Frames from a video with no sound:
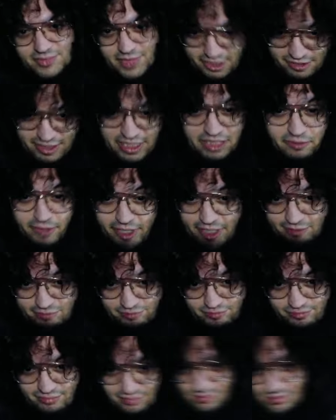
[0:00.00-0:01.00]
The green
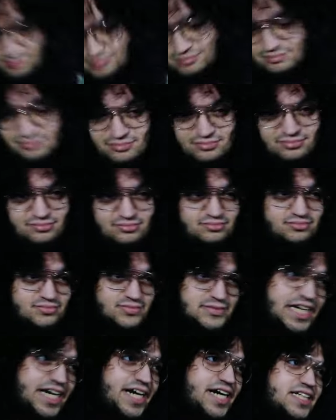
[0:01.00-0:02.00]
one.
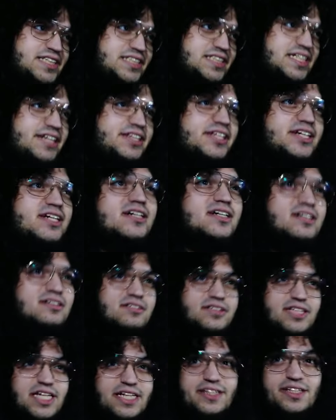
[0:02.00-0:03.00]
Yeah, it's not the
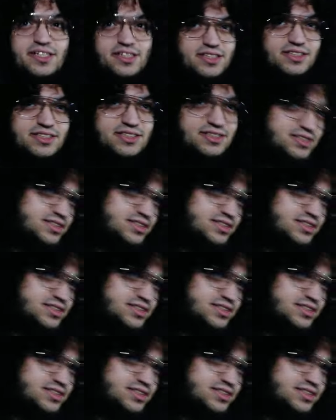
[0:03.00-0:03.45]
good, not the good,